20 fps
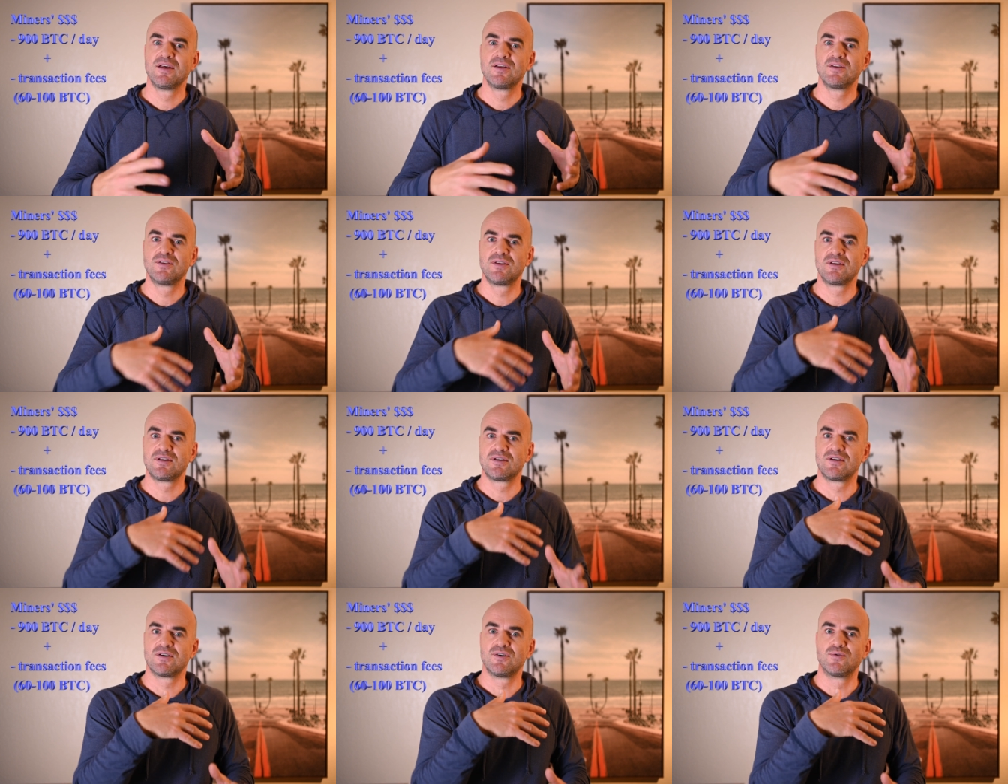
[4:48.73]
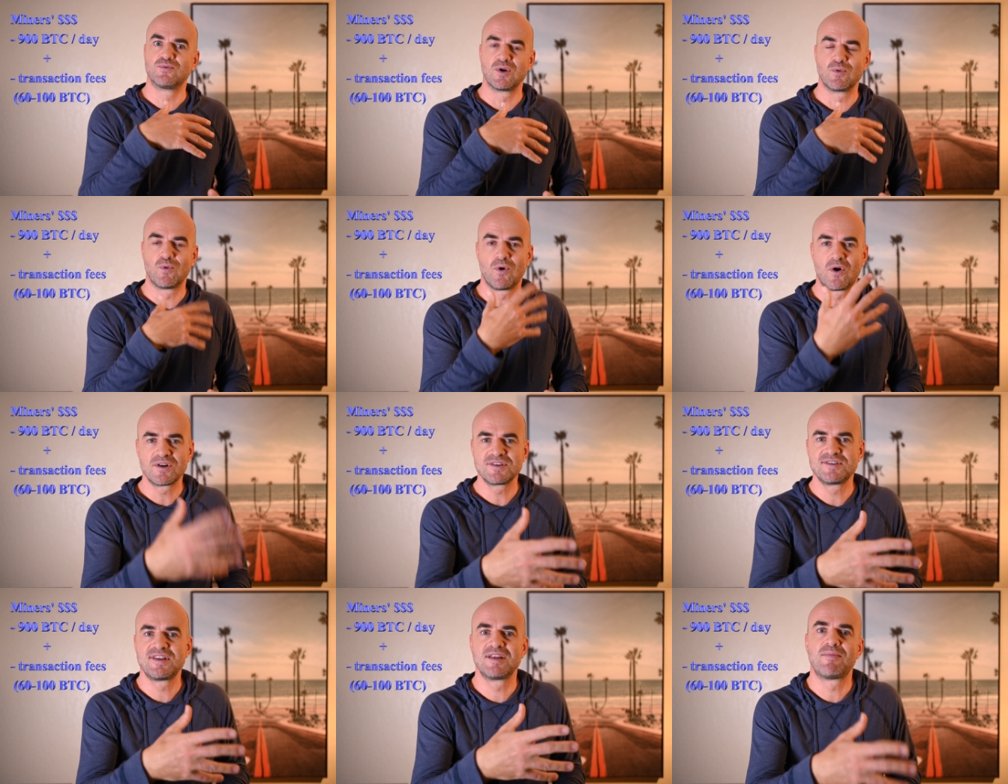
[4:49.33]
the
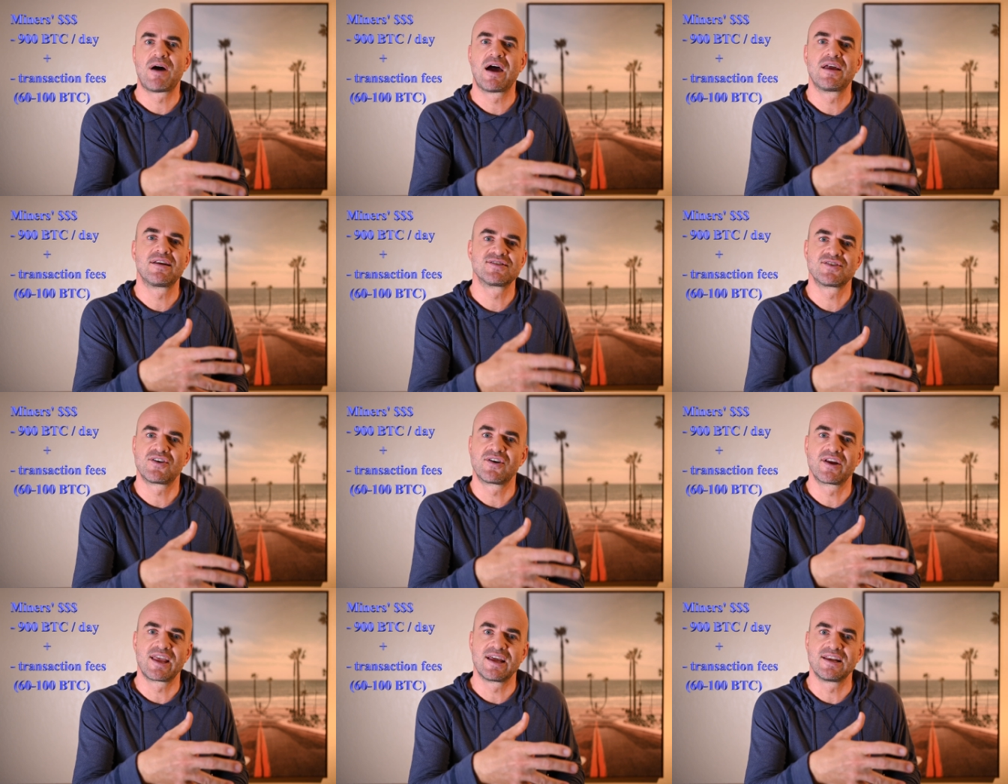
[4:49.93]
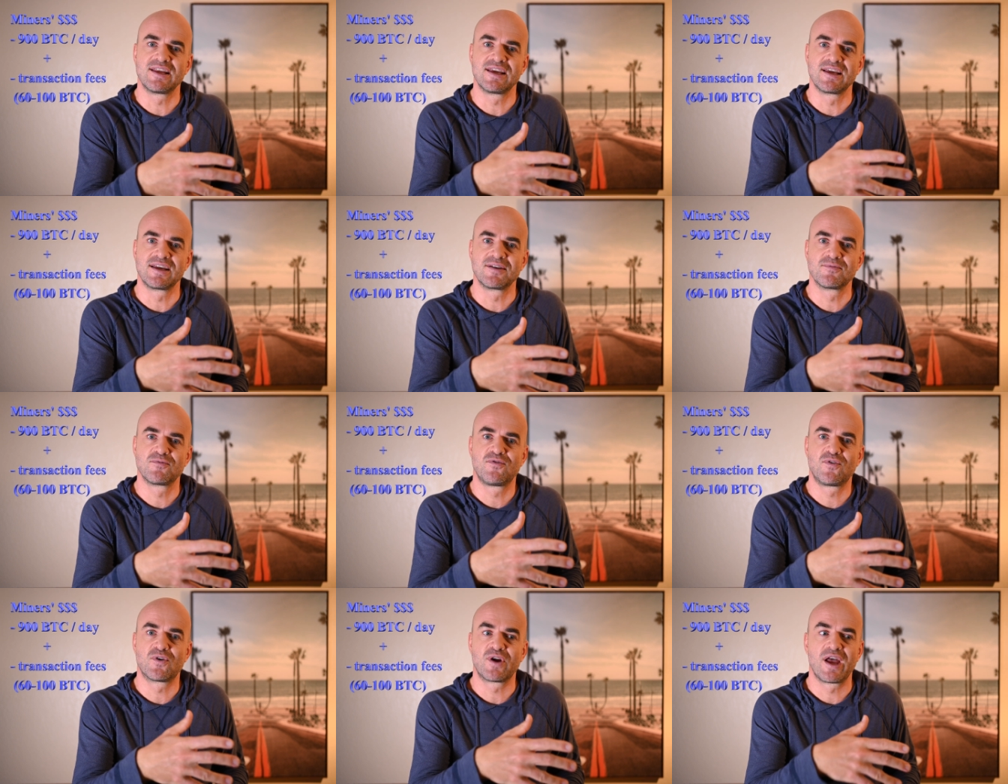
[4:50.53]
rewards that miners are
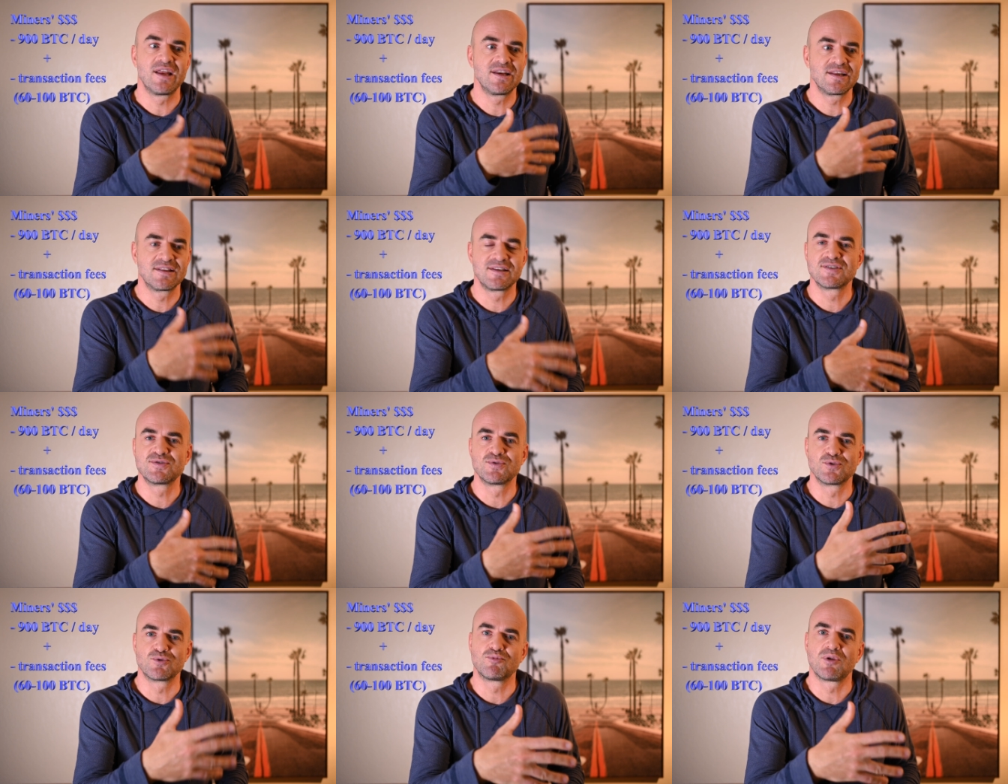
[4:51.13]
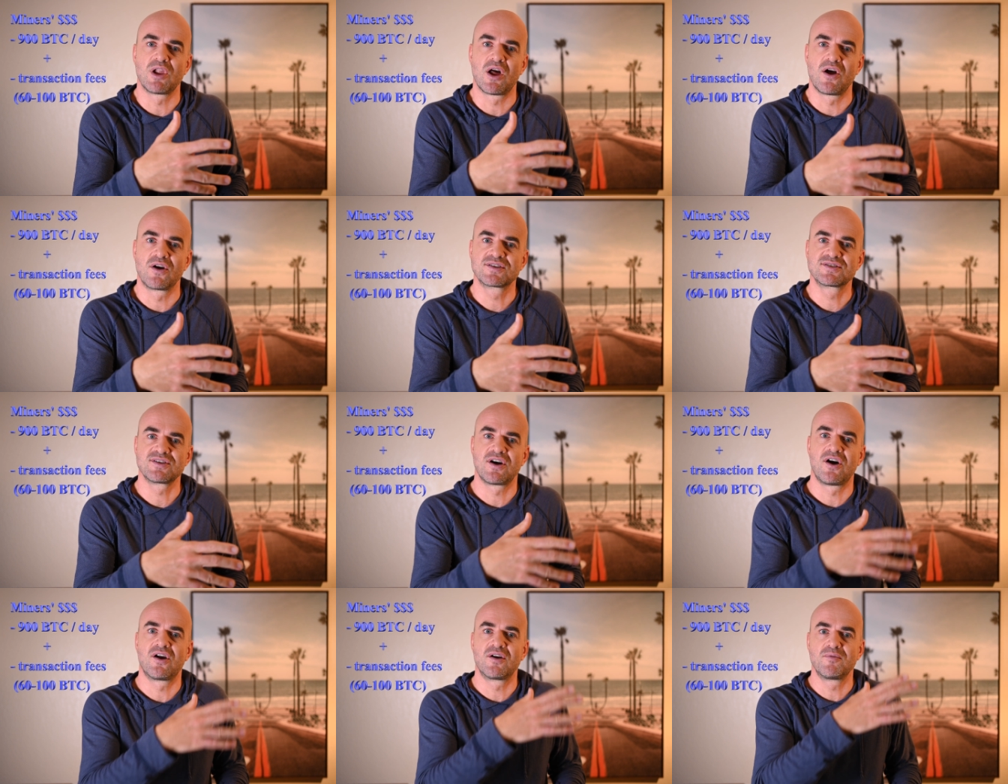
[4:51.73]
getting for adding these new
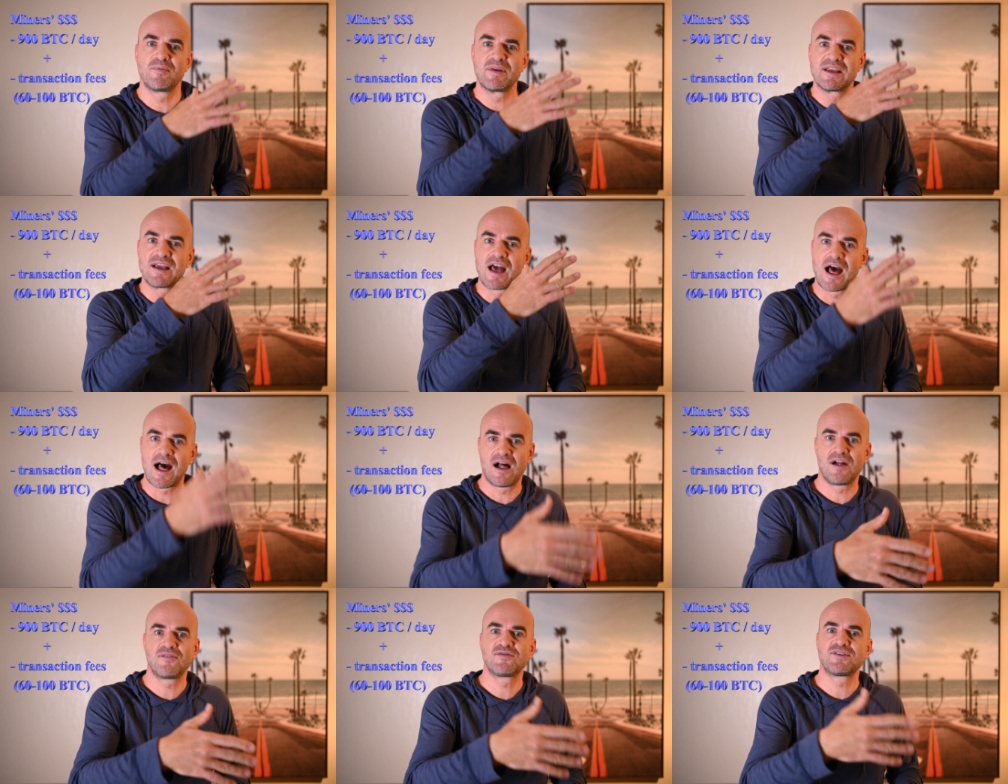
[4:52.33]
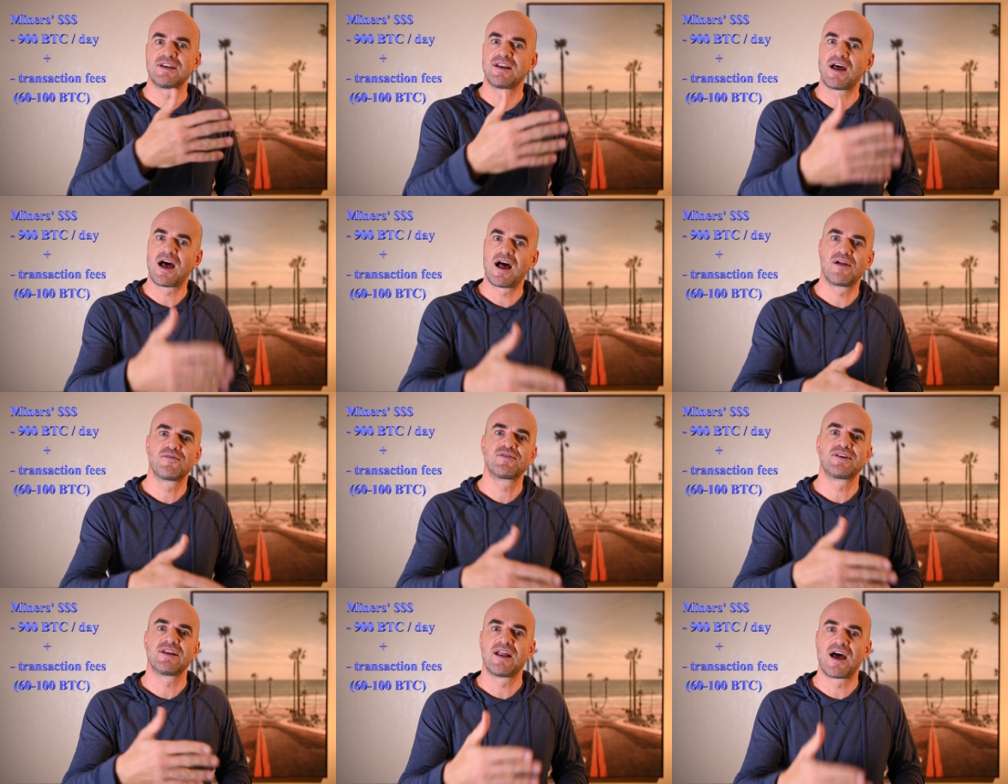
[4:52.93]
blocks are being halved and
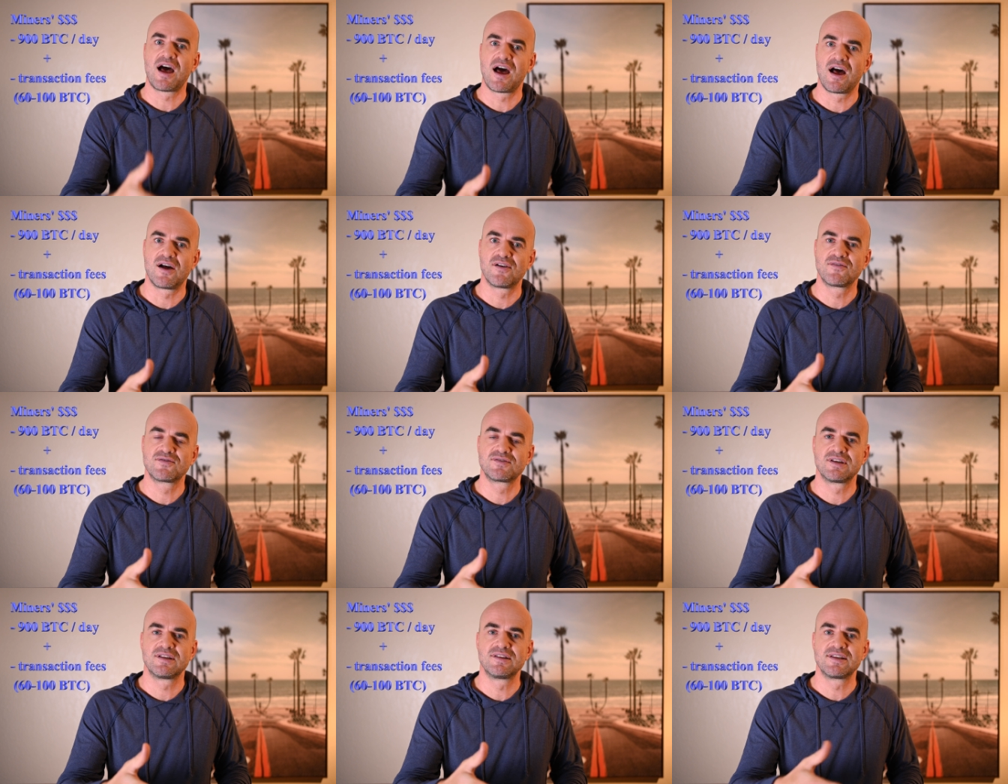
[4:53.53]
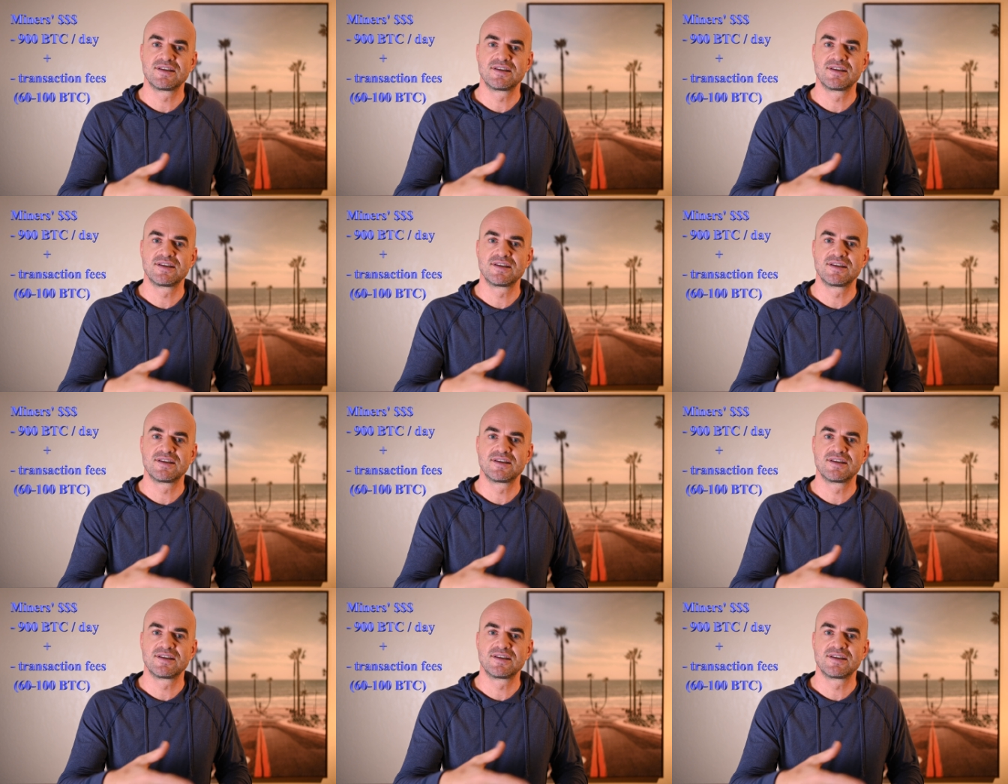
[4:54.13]
halved and halved.